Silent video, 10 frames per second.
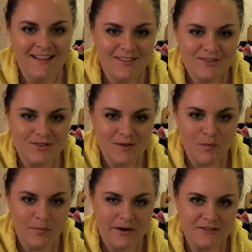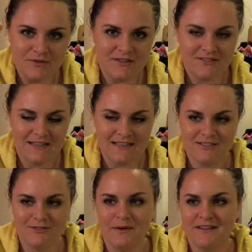There's only one part to it. There's not
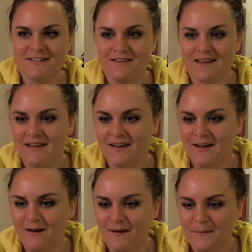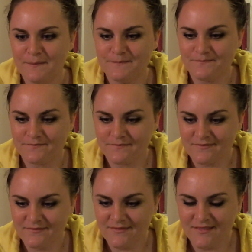two, basically.
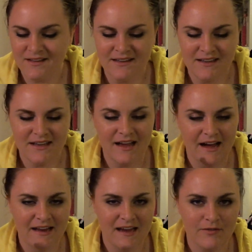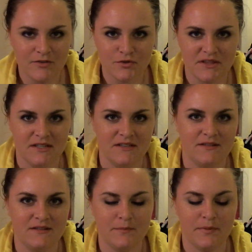Yeah, I have enjoyed
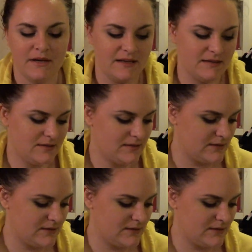this, but